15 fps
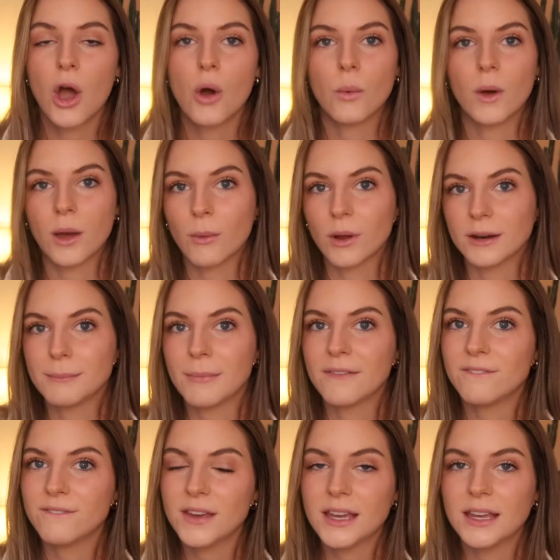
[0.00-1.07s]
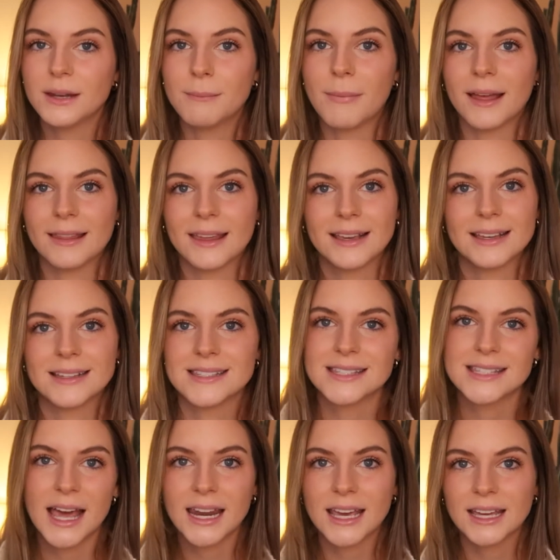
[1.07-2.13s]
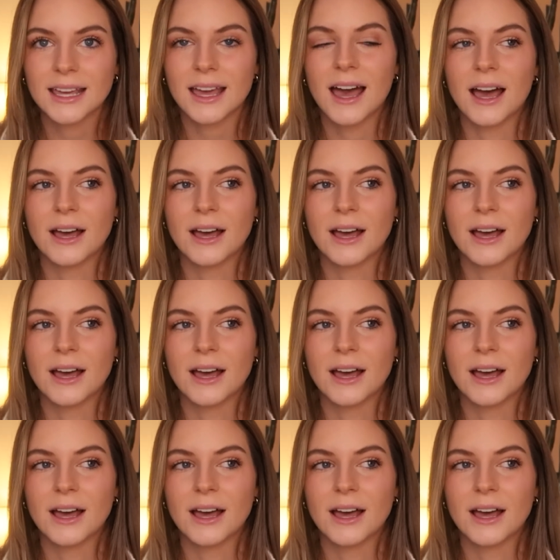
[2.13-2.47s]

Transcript: what I wanted my feed, my like aesthetic,